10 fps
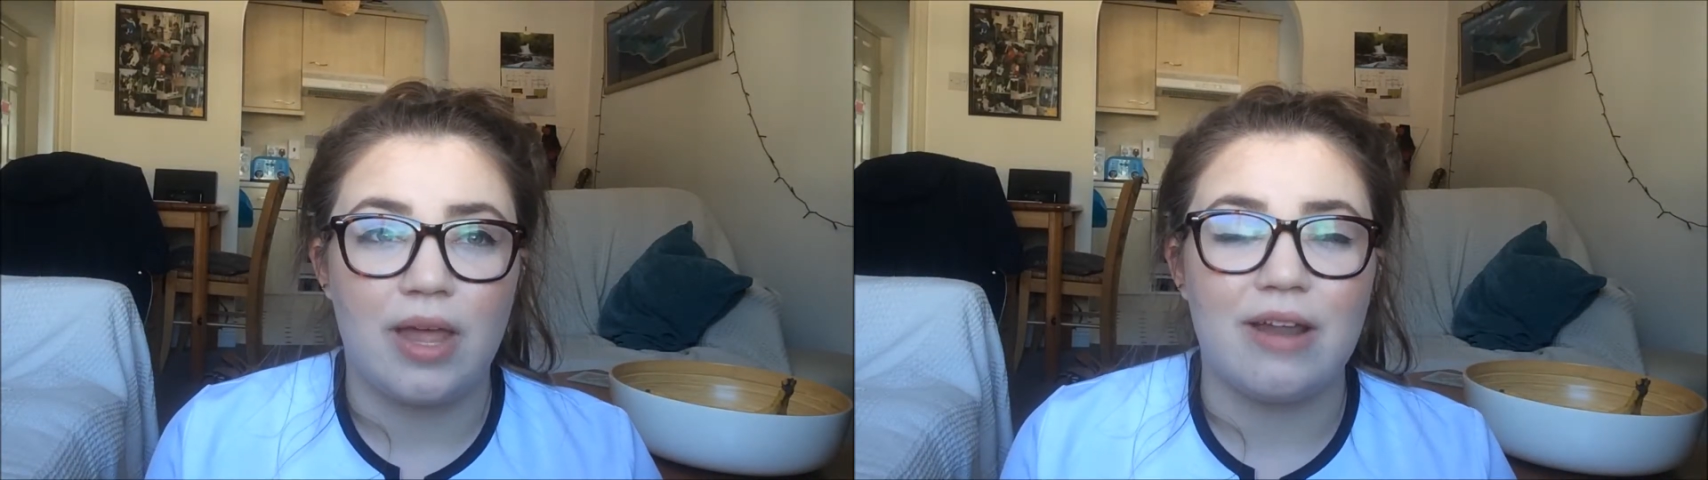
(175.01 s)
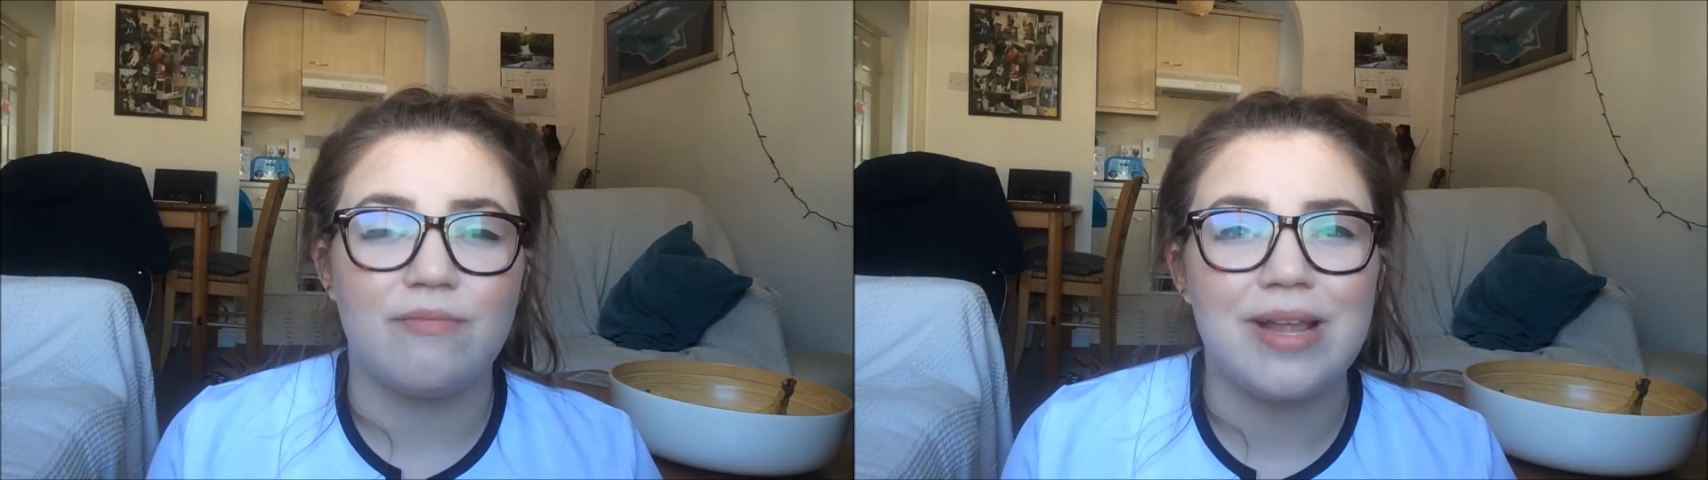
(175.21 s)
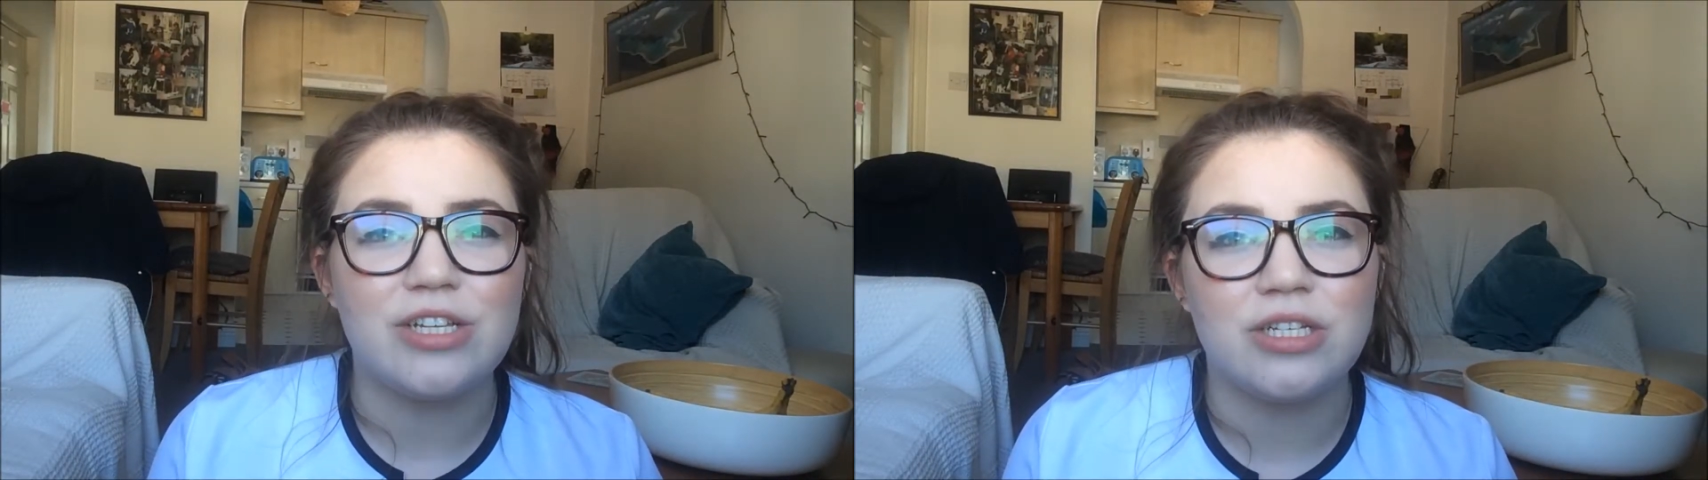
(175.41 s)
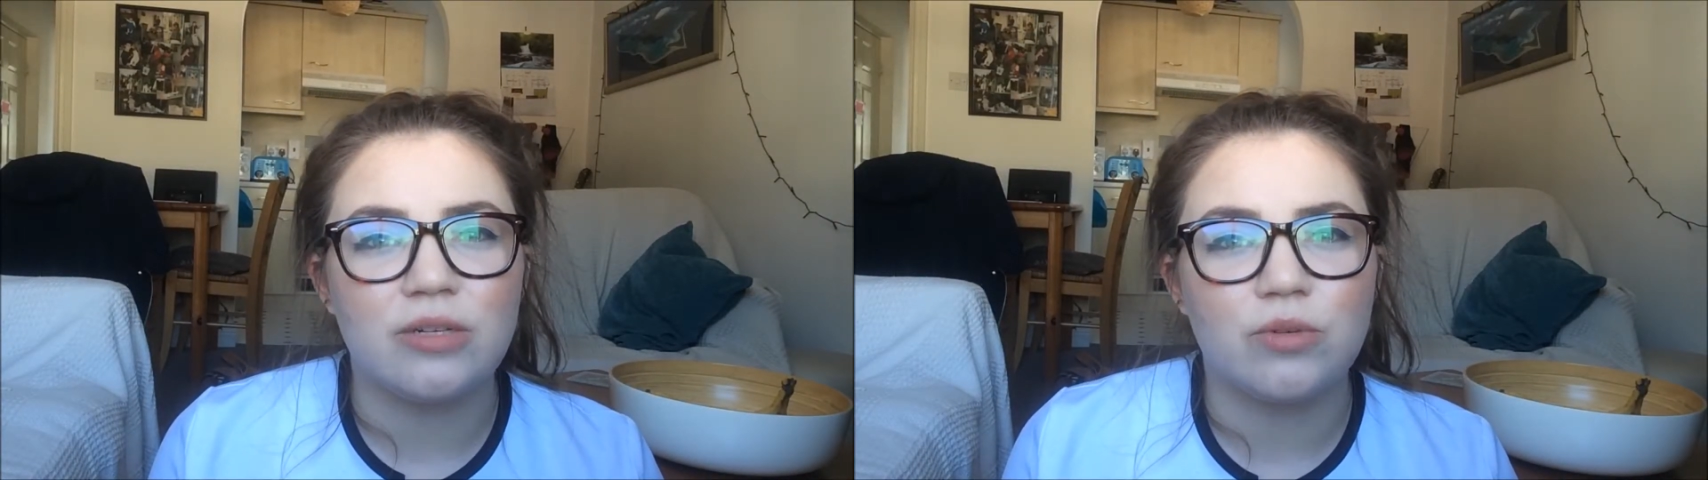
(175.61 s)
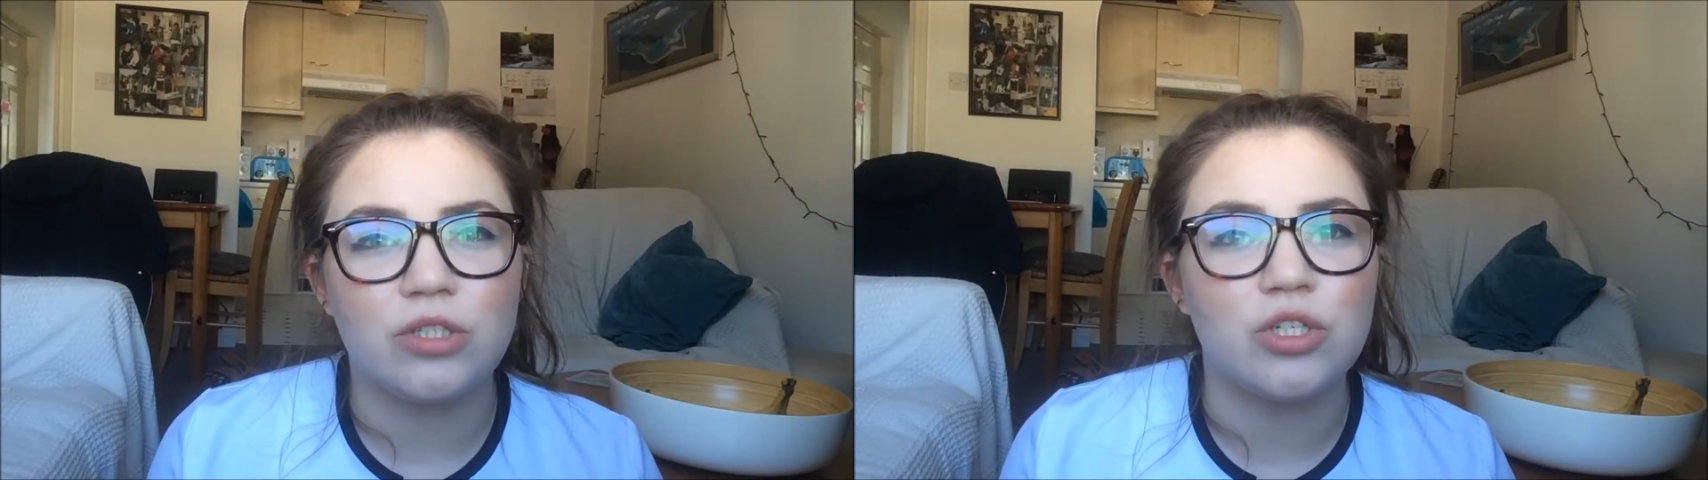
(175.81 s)
And I've mentioned
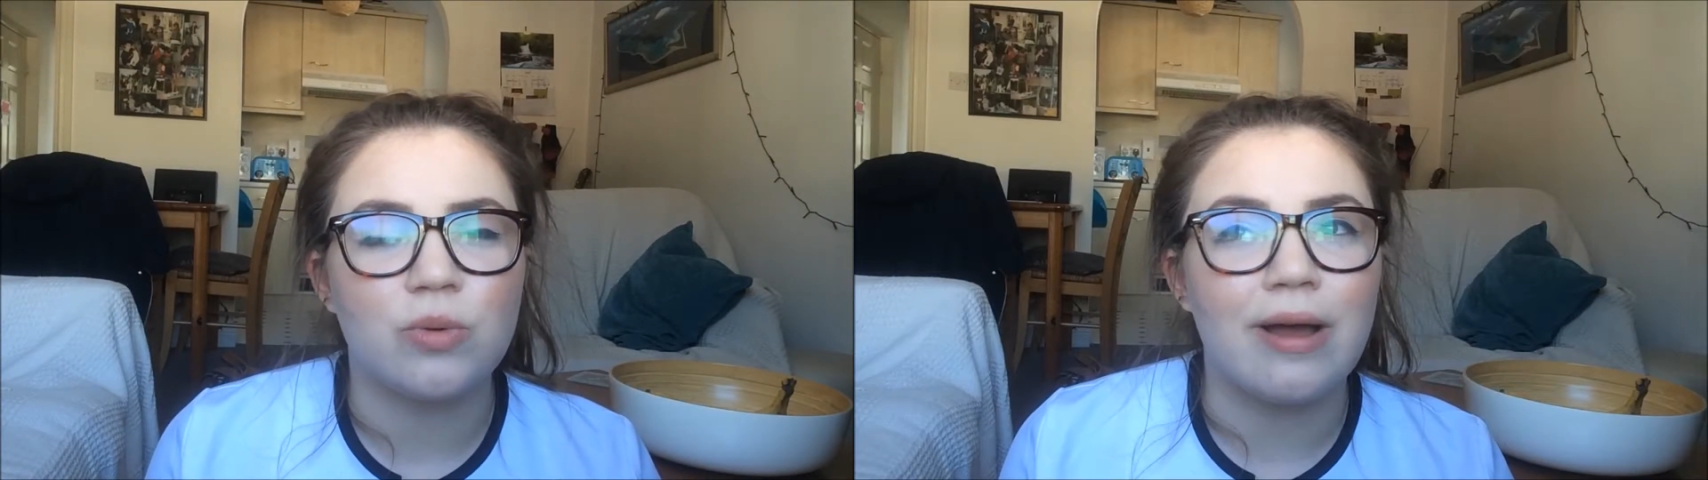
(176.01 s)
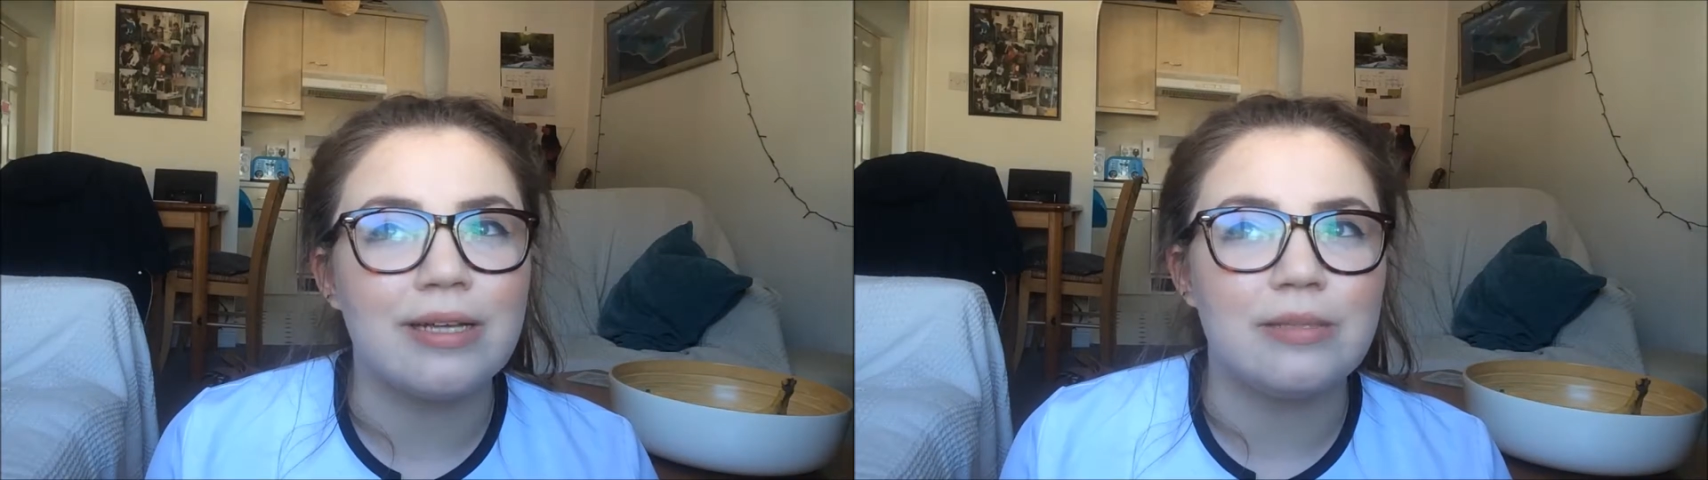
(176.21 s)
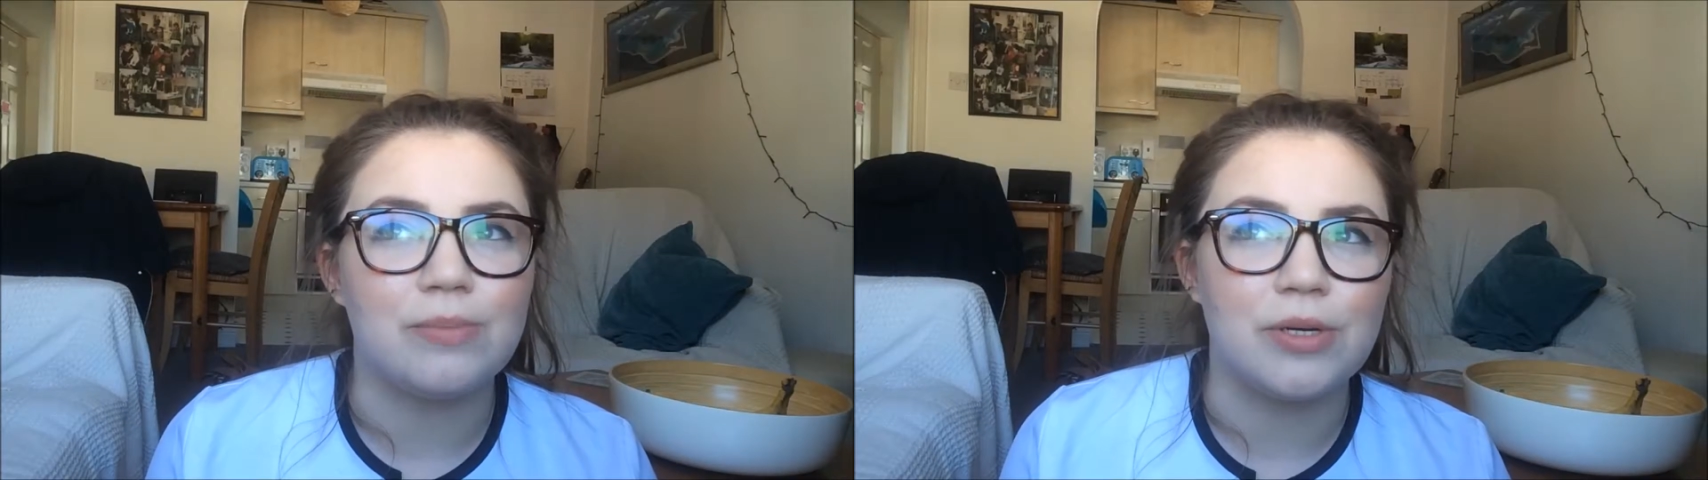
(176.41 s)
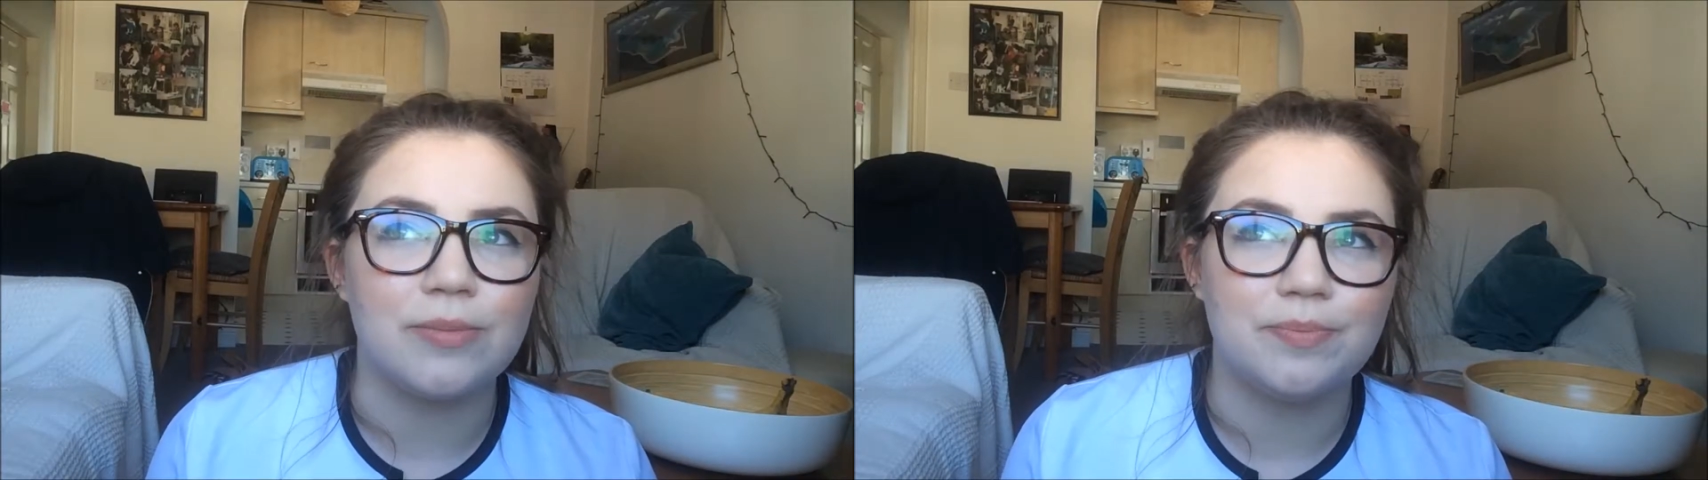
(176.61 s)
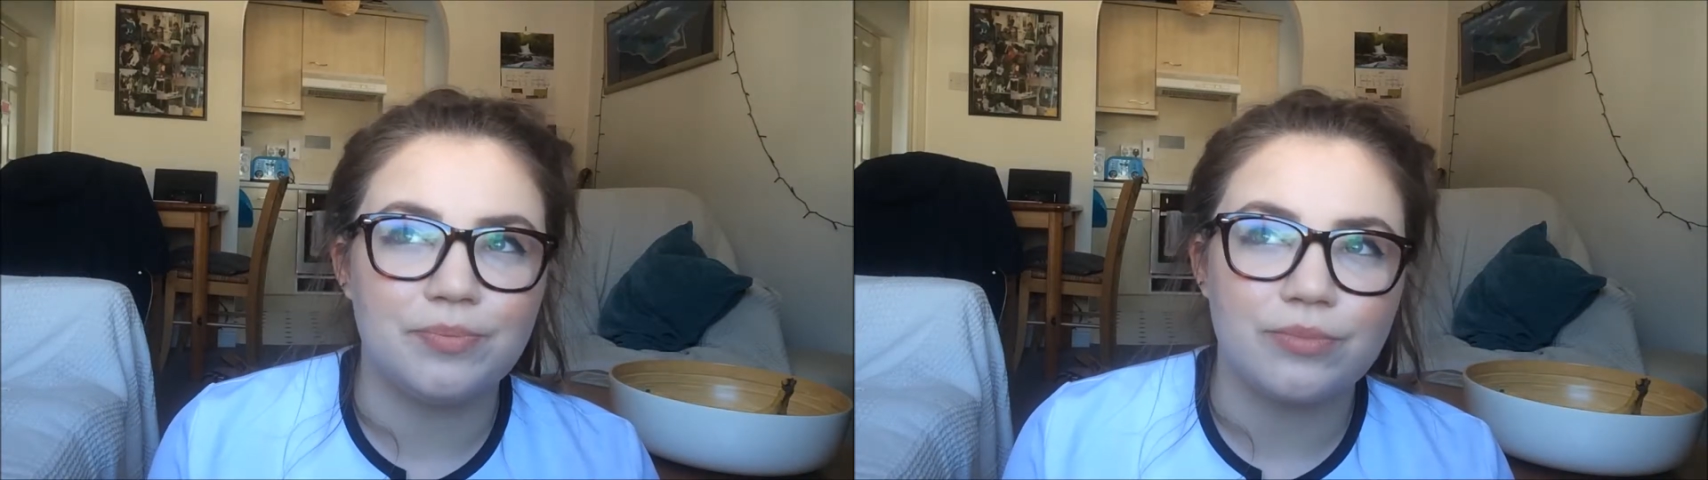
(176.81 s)
it once or twice, but